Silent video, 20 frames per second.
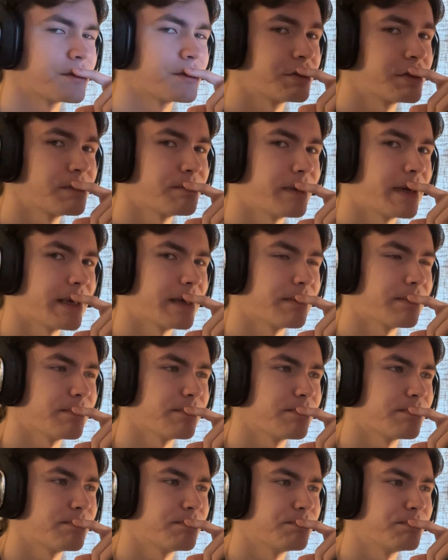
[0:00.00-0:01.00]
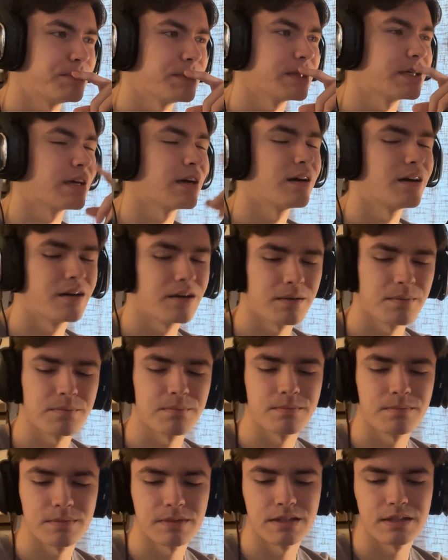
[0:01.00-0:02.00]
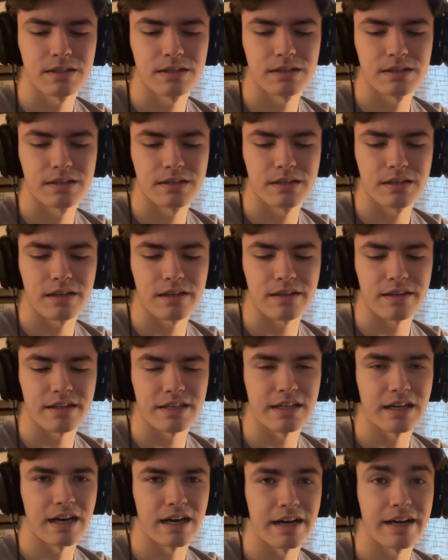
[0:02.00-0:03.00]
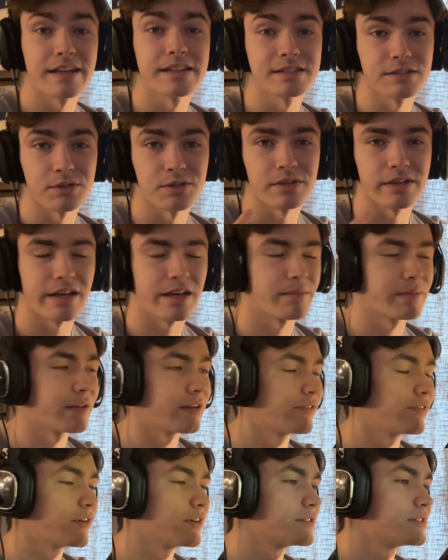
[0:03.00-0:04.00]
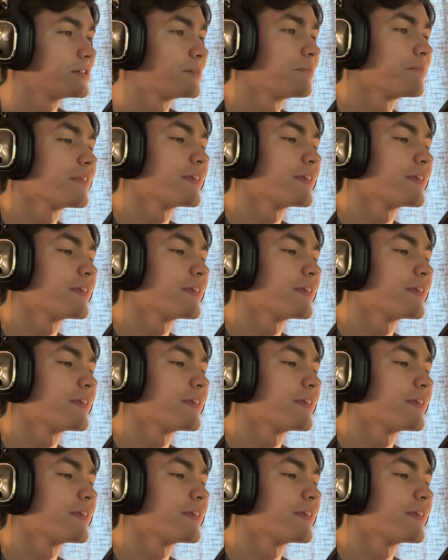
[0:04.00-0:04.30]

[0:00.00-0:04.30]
She might become the guide. It's a little loud, my headphones.